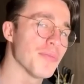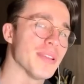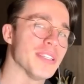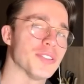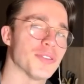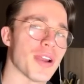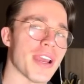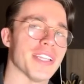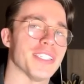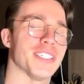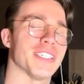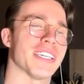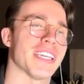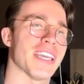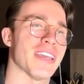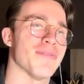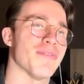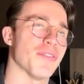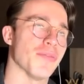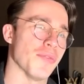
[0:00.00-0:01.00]
would be
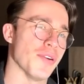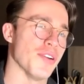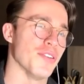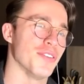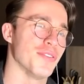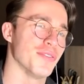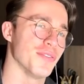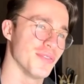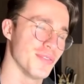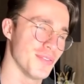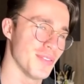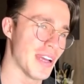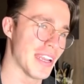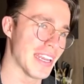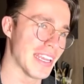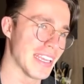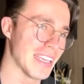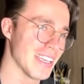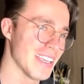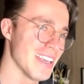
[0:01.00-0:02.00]
tragic if it weren't
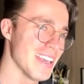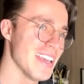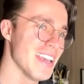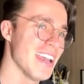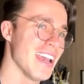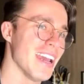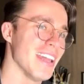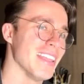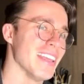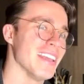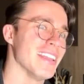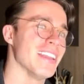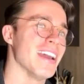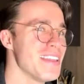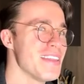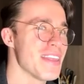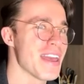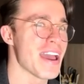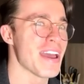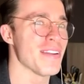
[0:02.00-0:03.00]
funny." And then
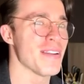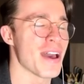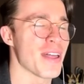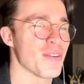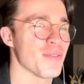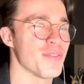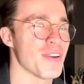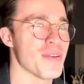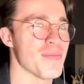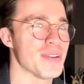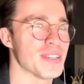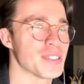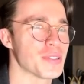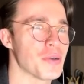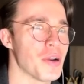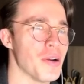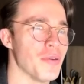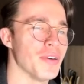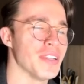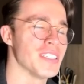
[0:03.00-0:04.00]
that other famous
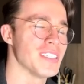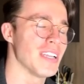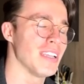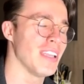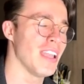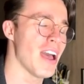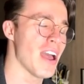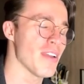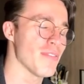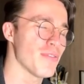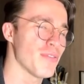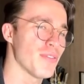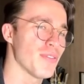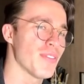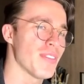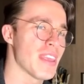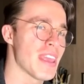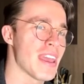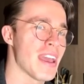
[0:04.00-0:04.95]
quote, what is it? Life